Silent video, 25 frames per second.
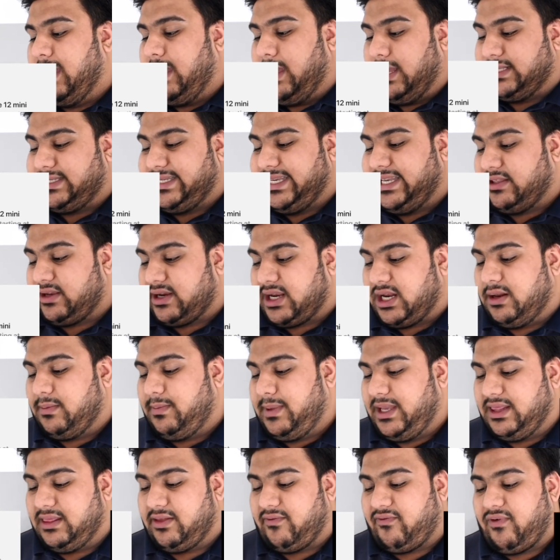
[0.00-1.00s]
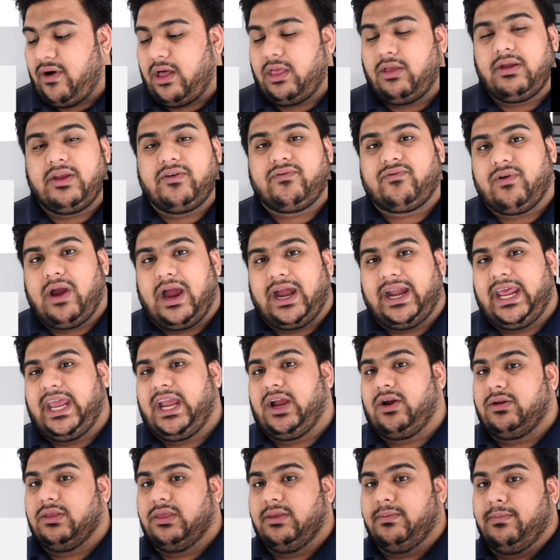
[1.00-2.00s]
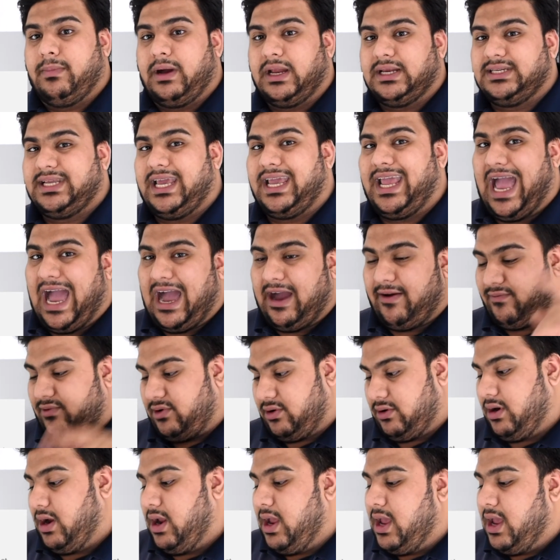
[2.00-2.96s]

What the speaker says: it's either going to be the following Friday or the Monday after